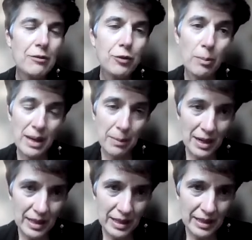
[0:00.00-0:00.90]
from
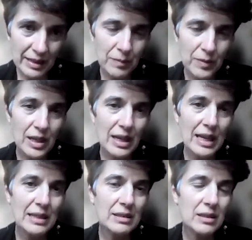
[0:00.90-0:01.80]
MIT,
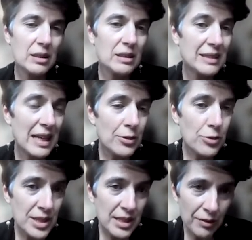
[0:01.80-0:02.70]
and then
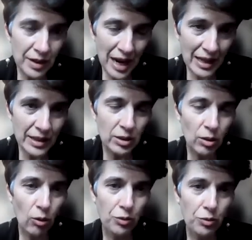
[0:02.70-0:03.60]
you see a variety
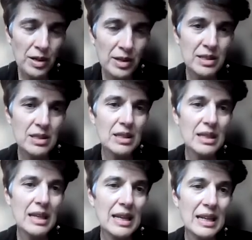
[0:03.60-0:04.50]
of works,
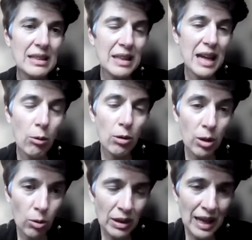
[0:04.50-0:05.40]
and our
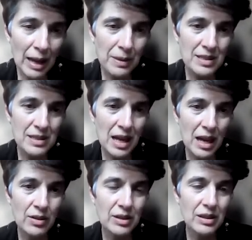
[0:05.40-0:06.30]
own lab has
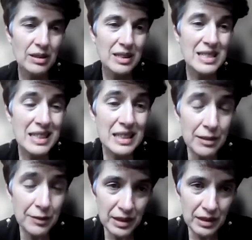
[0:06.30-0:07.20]
done a
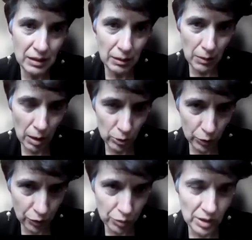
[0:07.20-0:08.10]
significant amount
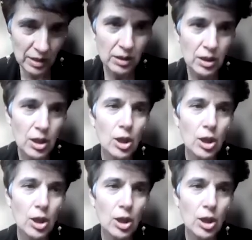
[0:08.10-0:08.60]
of work